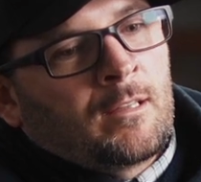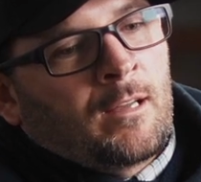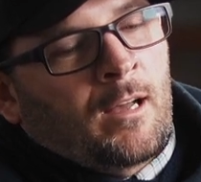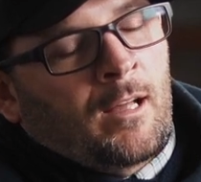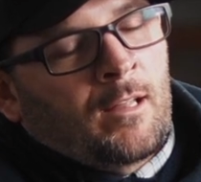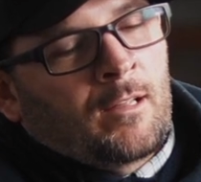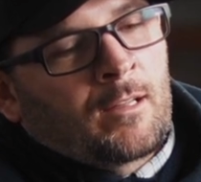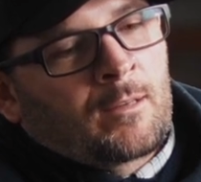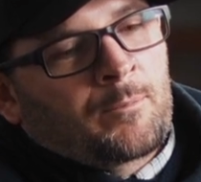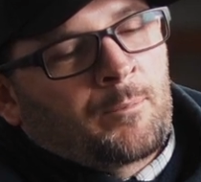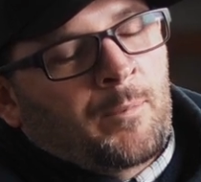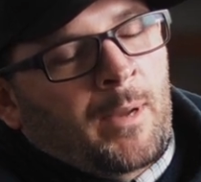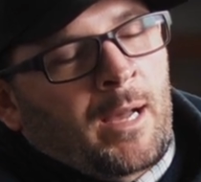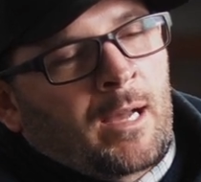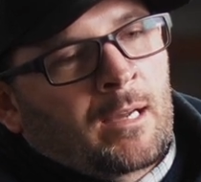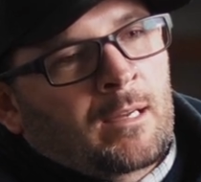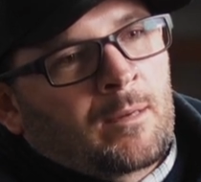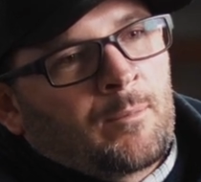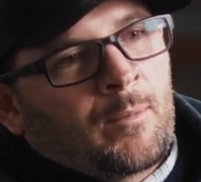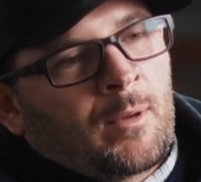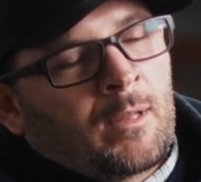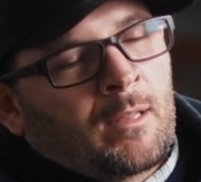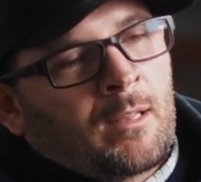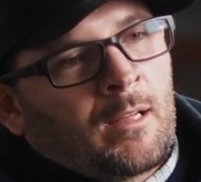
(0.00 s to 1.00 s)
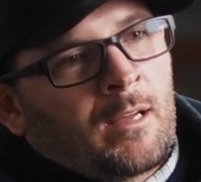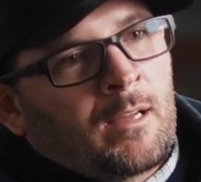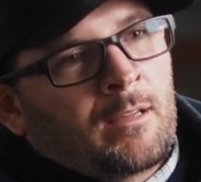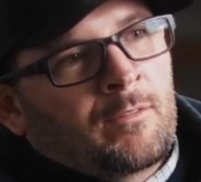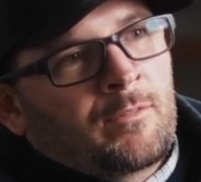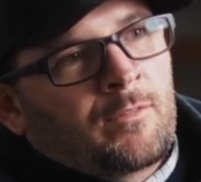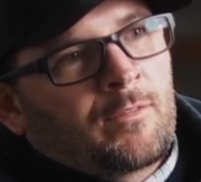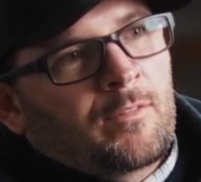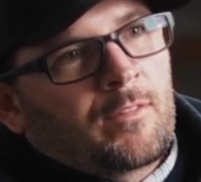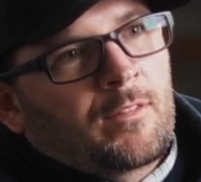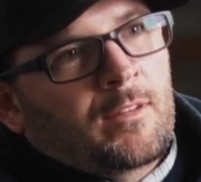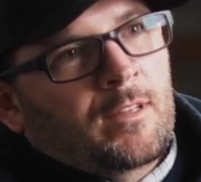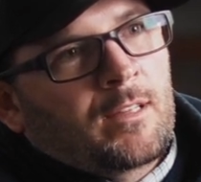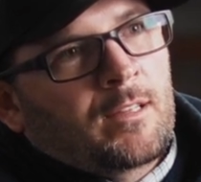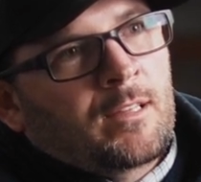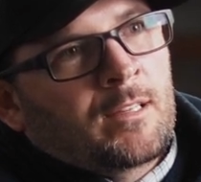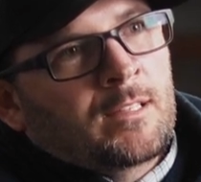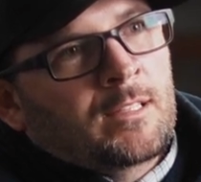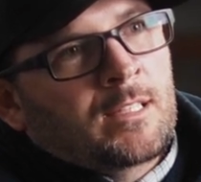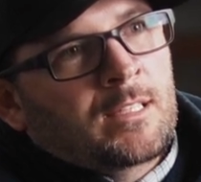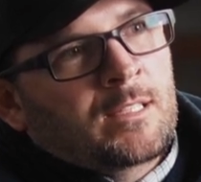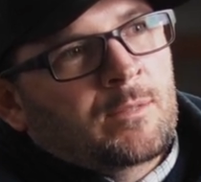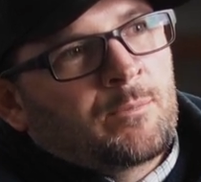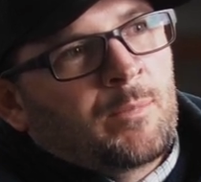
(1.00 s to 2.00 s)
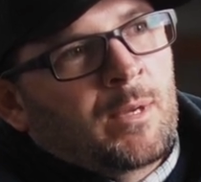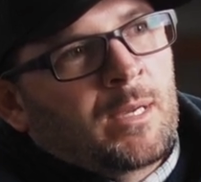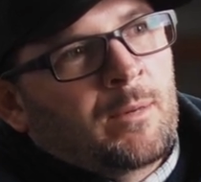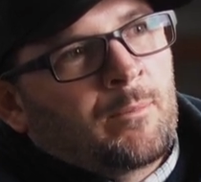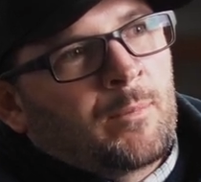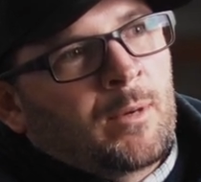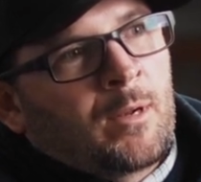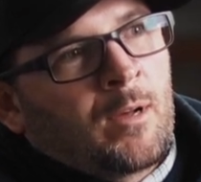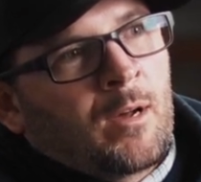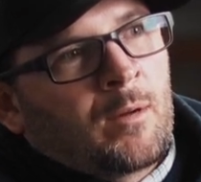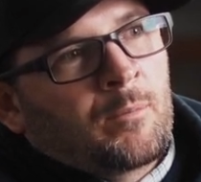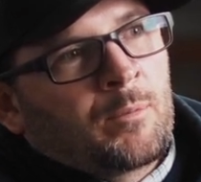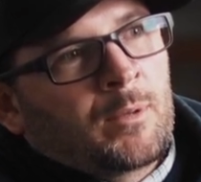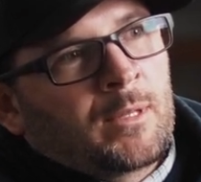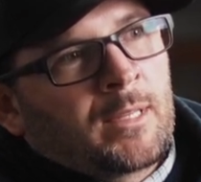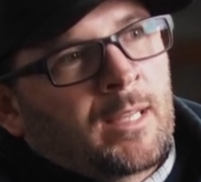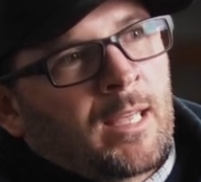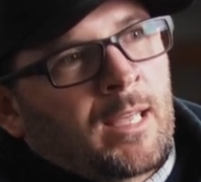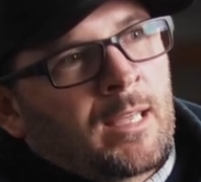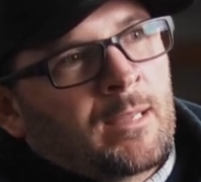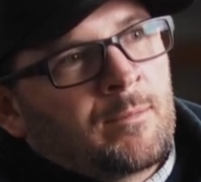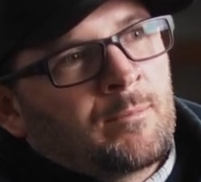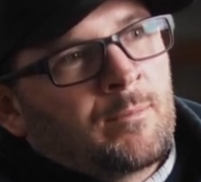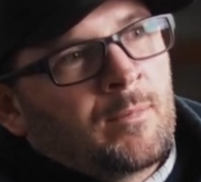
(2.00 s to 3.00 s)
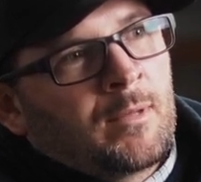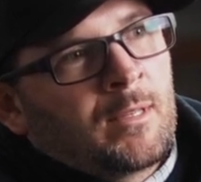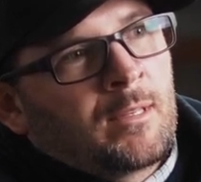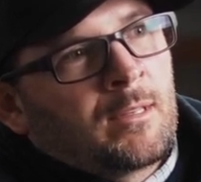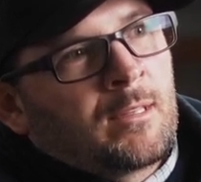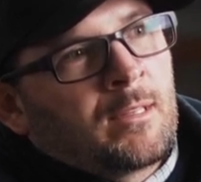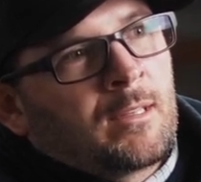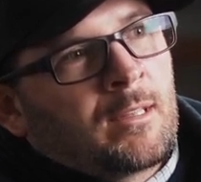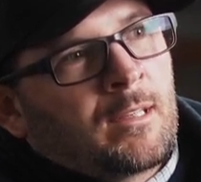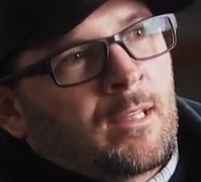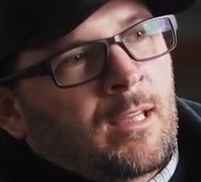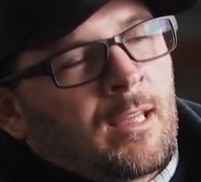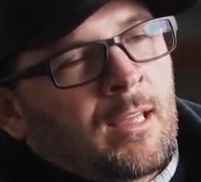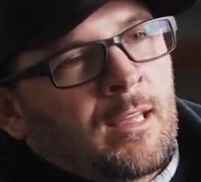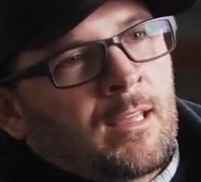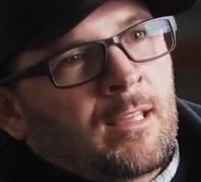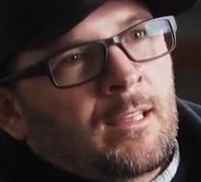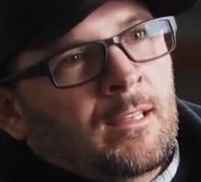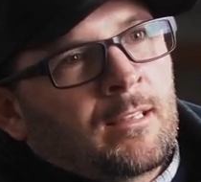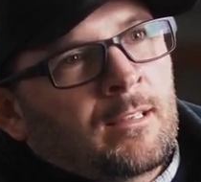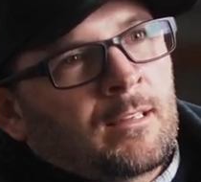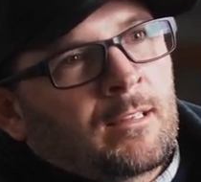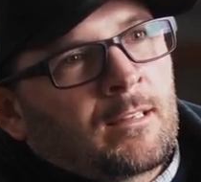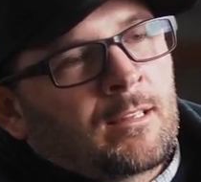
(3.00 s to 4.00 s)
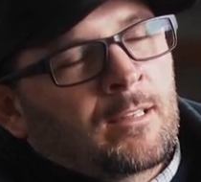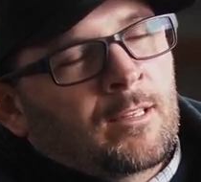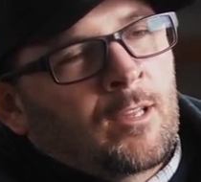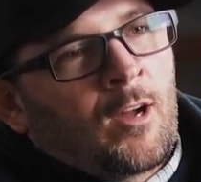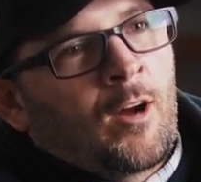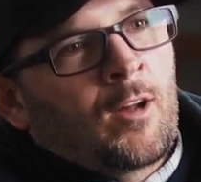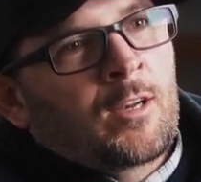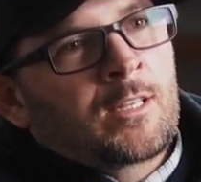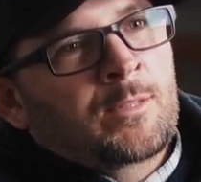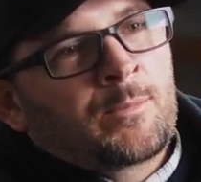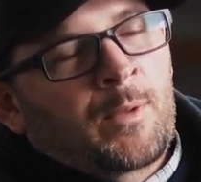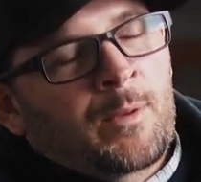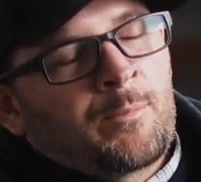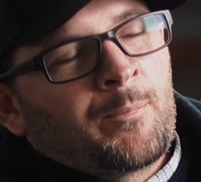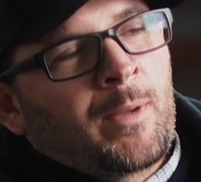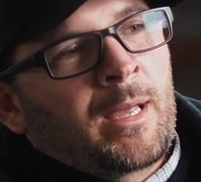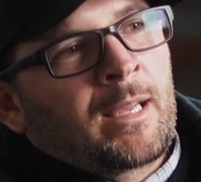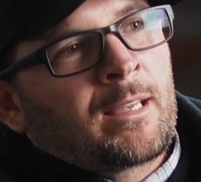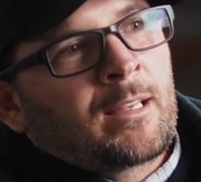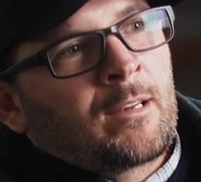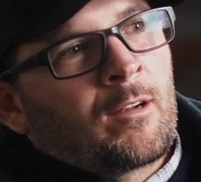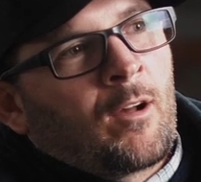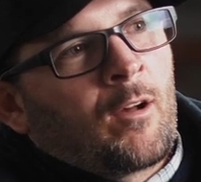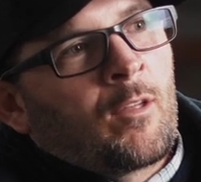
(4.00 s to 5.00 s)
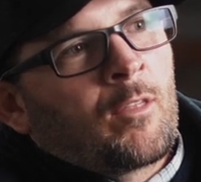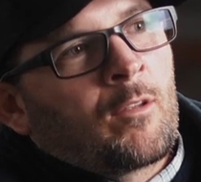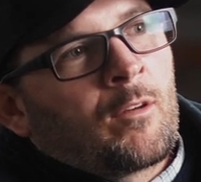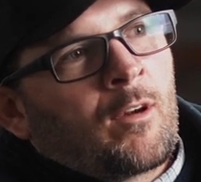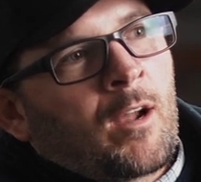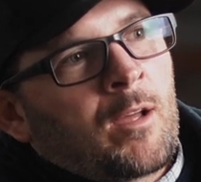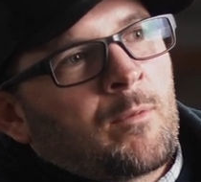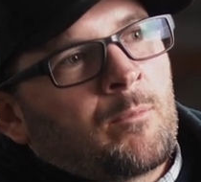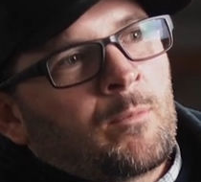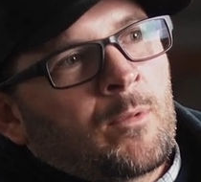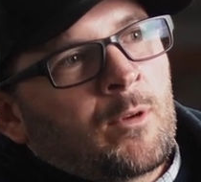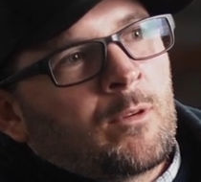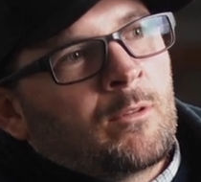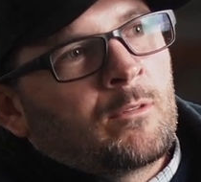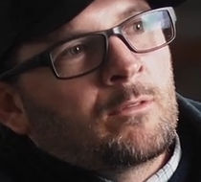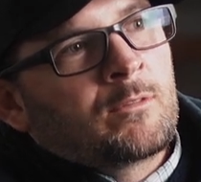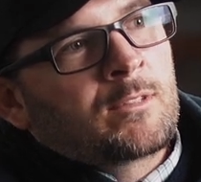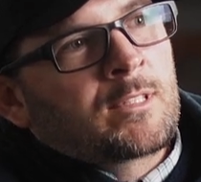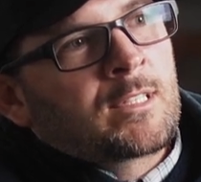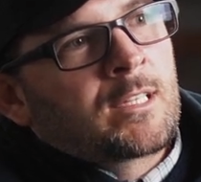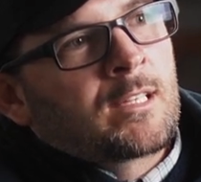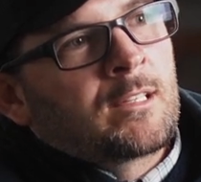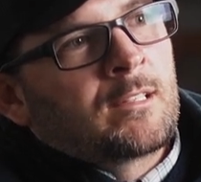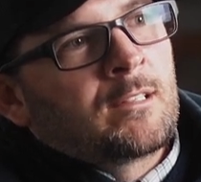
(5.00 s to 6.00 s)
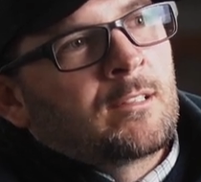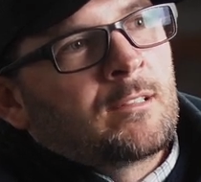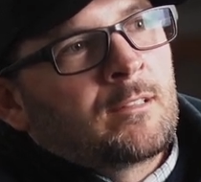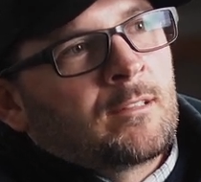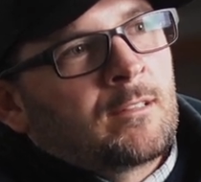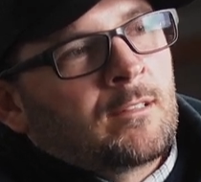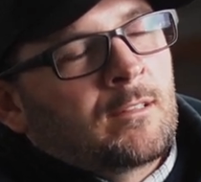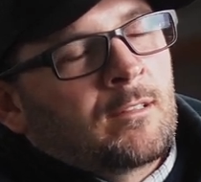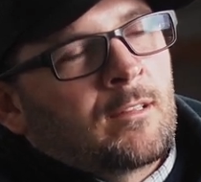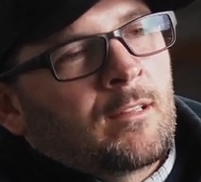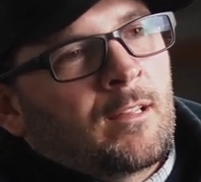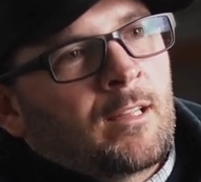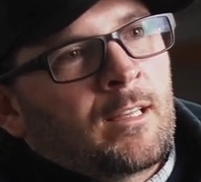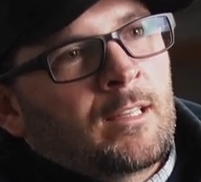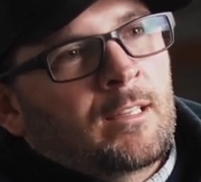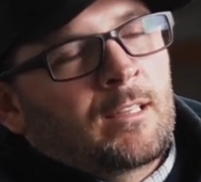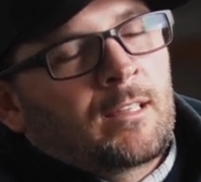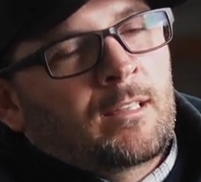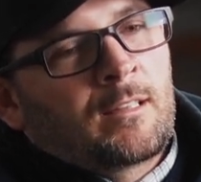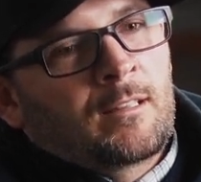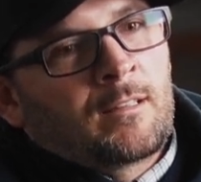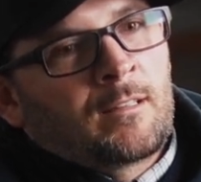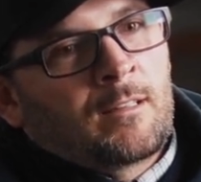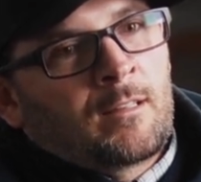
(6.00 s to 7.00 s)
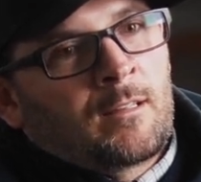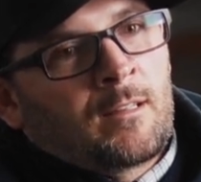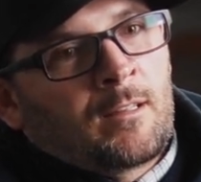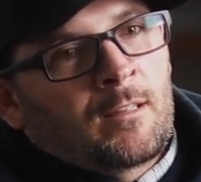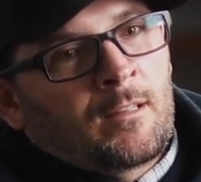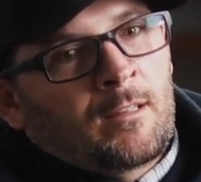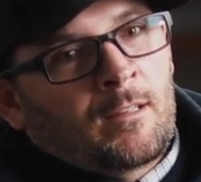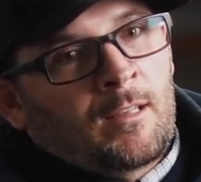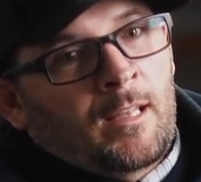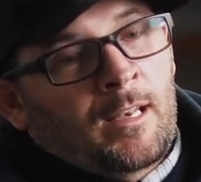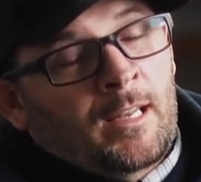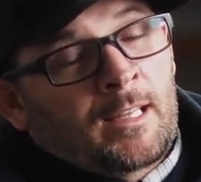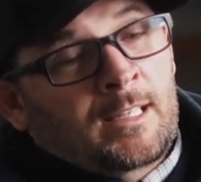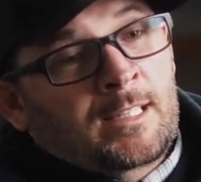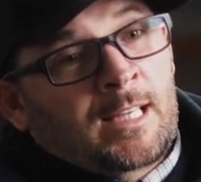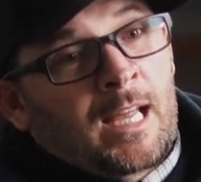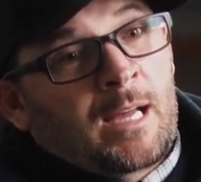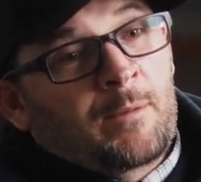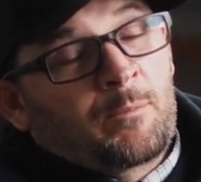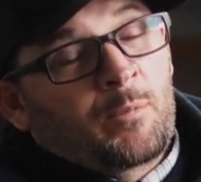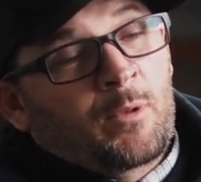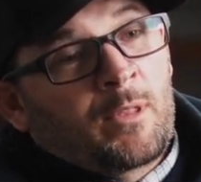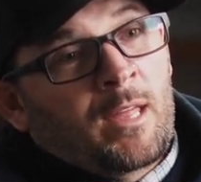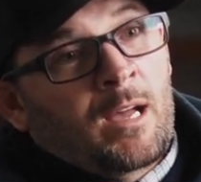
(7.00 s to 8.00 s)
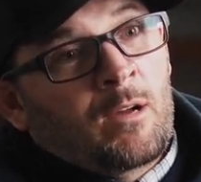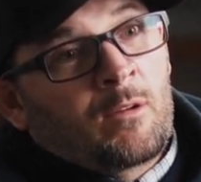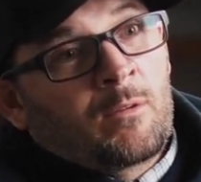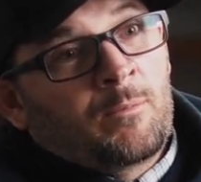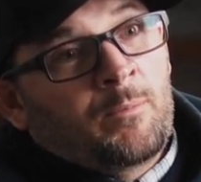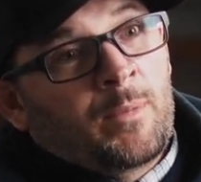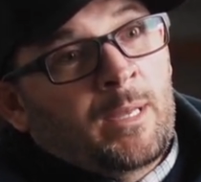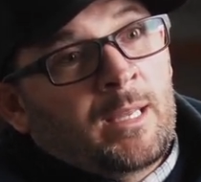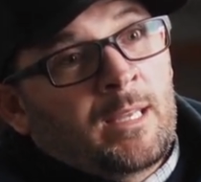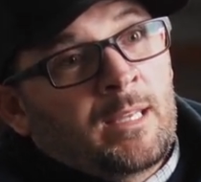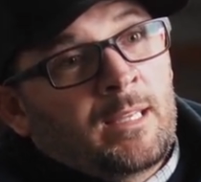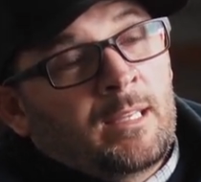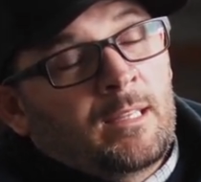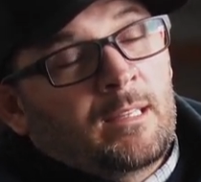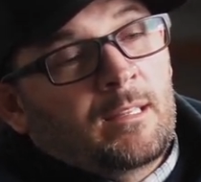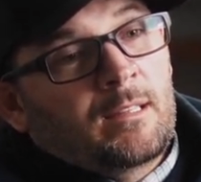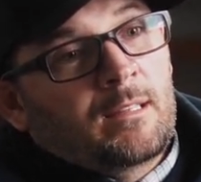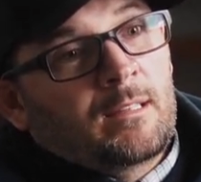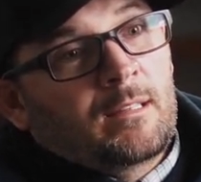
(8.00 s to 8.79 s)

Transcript: I look back on my life as it's been a Monopoly game, and God has been making all the right moves. An example that would be